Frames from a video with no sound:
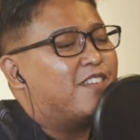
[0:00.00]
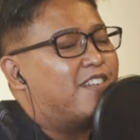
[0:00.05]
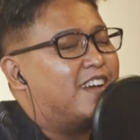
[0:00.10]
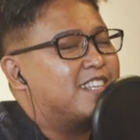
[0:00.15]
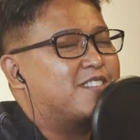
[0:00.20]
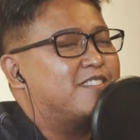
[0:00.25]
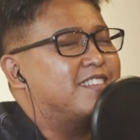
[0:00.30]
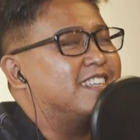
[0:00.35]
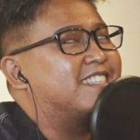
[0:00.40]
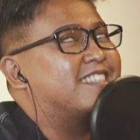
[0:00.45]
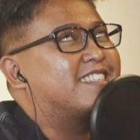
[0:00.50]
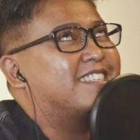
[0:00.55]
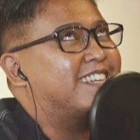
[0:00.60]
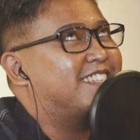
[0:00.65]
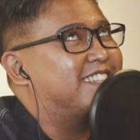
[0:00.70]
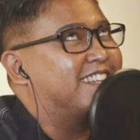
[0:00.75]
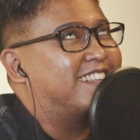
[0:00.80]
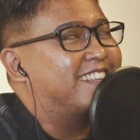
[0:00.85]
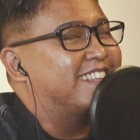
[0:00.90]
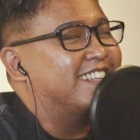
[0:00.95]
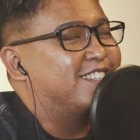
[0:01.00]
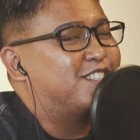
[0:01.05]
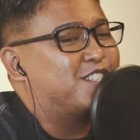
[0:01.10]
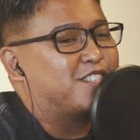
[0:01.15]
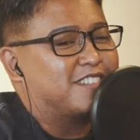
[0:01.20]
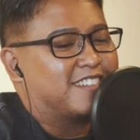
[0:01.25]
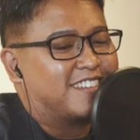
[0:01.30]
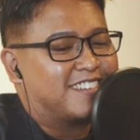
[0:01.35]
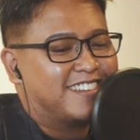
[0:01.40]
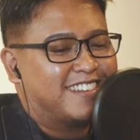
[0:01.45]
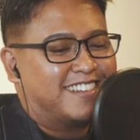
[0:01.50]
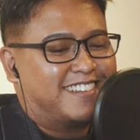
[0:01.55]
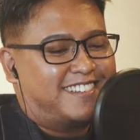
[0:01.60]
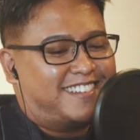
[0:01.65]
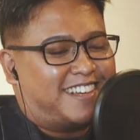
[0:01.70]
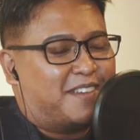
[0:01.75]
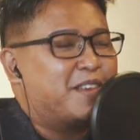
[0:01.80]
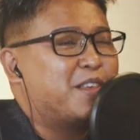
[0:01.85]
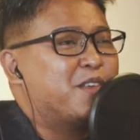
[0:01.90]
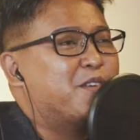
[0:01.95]
but Vasun is such a teacher.
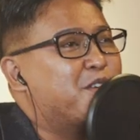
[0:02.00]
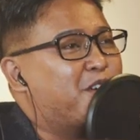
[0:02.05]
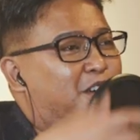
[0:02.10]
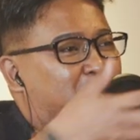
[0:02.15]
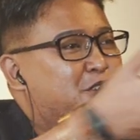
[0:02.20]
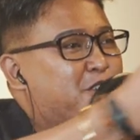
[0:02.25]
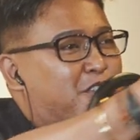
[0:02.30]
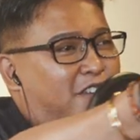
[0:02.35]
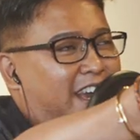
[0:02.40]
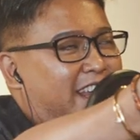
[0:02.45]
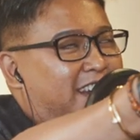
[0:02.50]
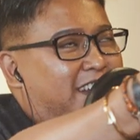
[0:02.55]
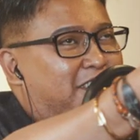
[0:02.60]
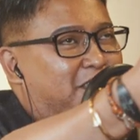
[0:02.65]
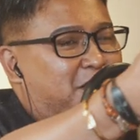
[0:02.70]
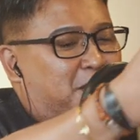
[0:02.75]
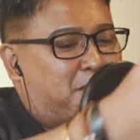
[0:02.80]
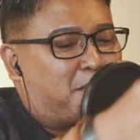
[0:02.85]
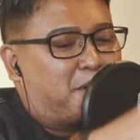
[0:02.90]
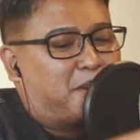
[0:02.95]
I mean, you, you've had her on the